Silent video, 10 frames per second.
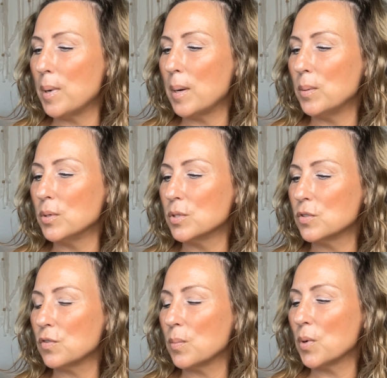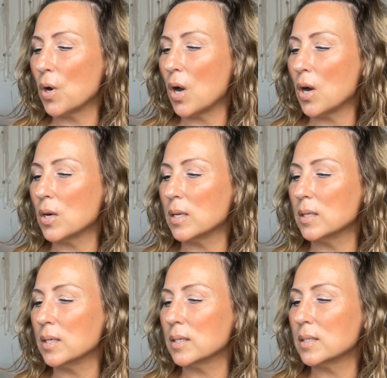bubbles from her heart, it
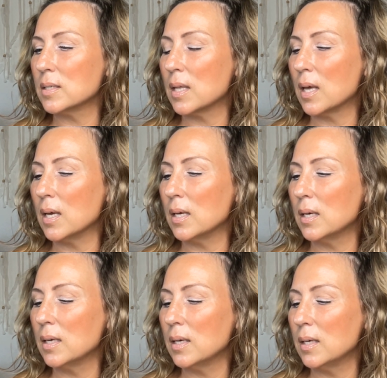looks like.